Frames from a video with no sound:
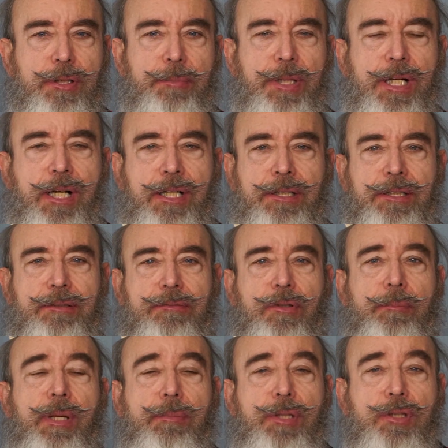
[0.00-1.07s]
behind it, or
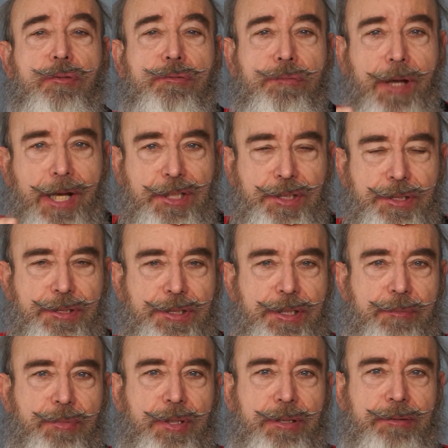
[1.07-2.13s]
maybe you fashioned
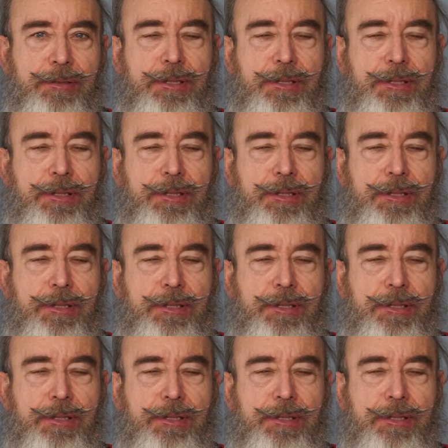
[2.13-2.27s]
something.